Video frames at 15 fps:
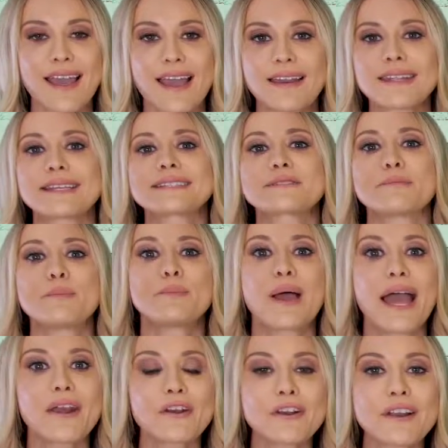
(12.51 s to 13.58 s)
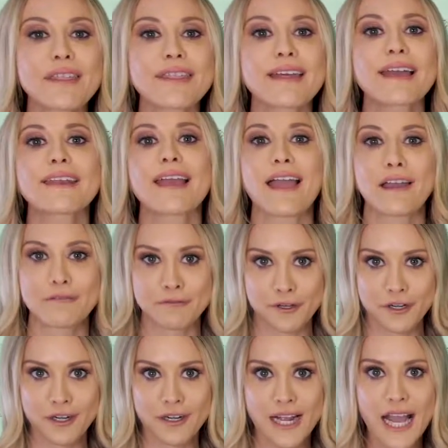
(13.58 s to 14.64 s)
and it's better than
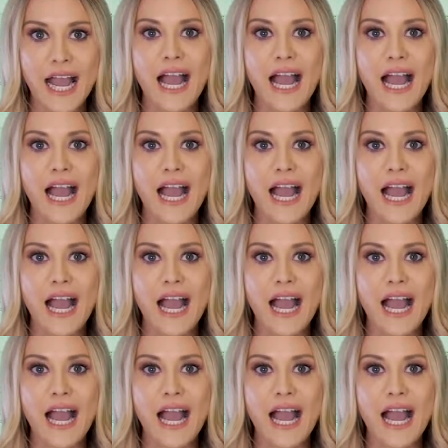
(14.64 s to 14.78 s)
ever.